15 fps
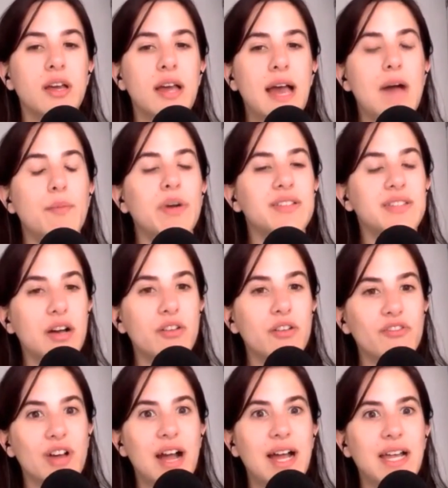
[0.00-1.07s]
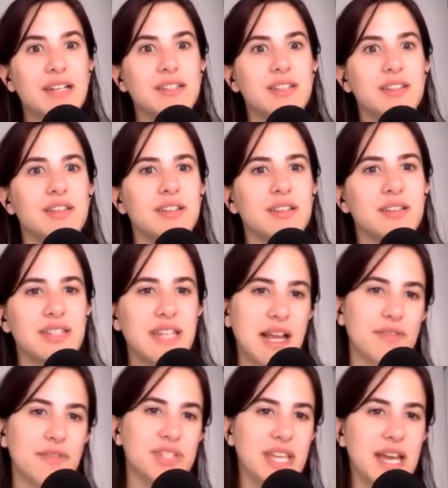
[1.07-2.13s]
myself and the
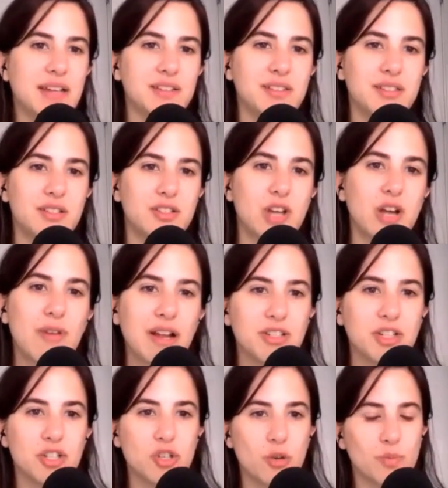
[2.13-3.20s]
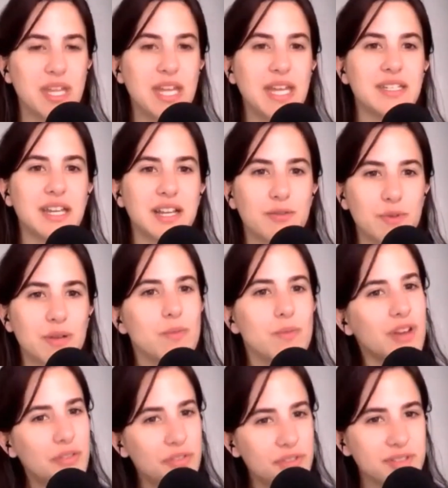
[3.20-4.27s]
CFCS director, Tom Keating, we
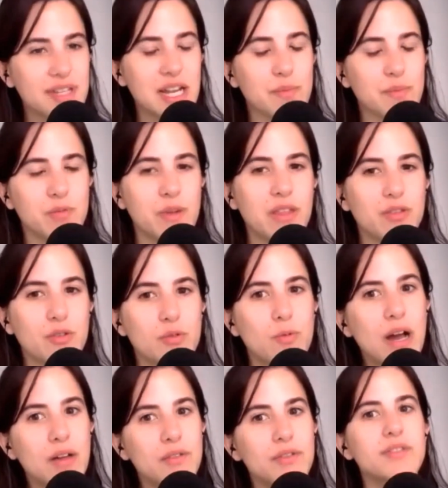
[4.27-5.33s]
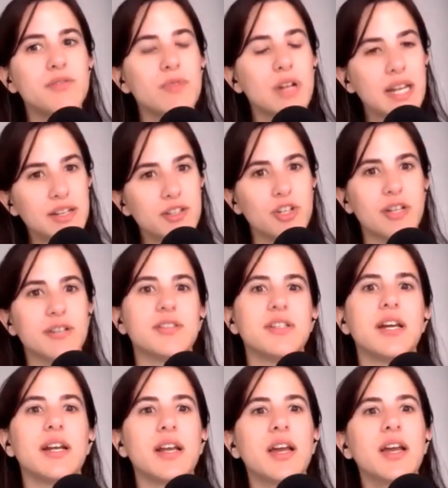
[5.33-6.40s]
read the statement, we thought, wow, that's really
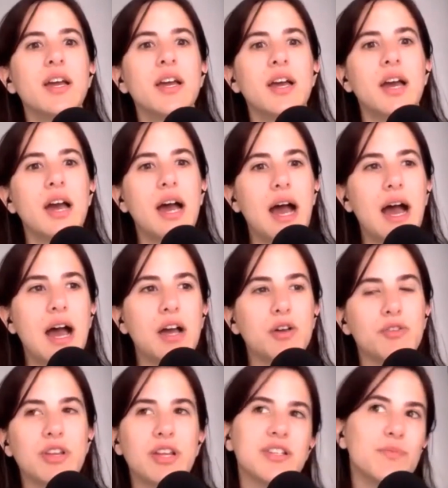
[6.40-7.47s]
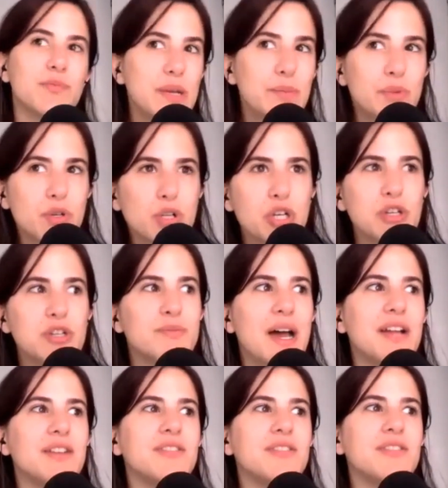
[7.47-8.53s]
interesting. It's people who
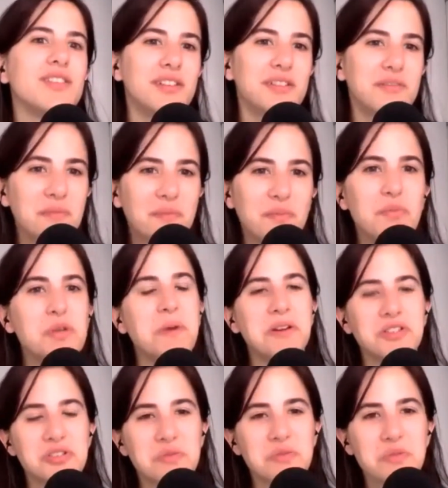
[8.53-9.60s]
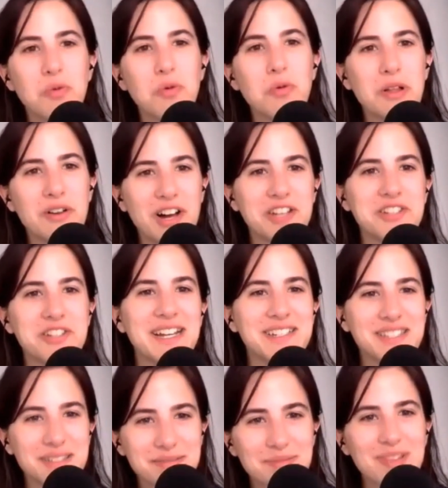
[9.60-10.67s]
spend pretty much all our
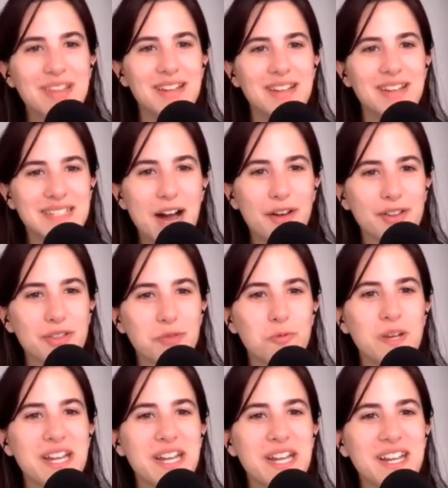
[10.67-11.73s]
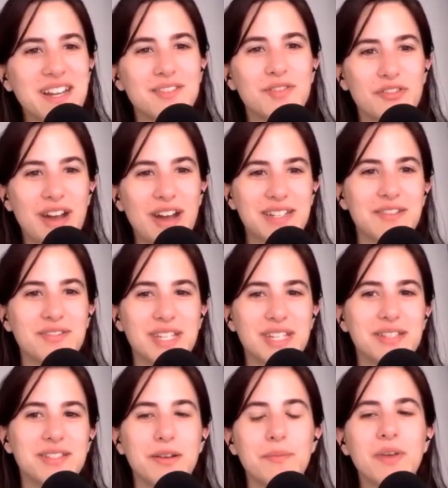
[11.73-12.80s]
days down in the weeds of the FATF
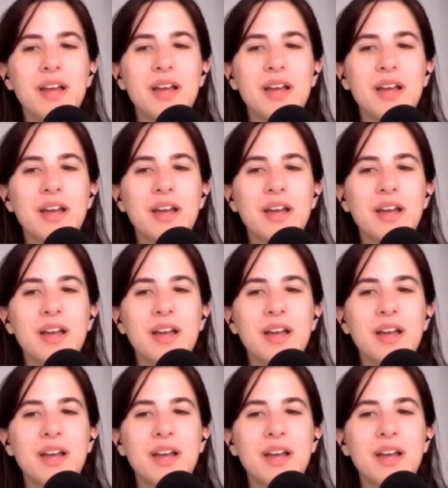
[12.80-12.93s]
system.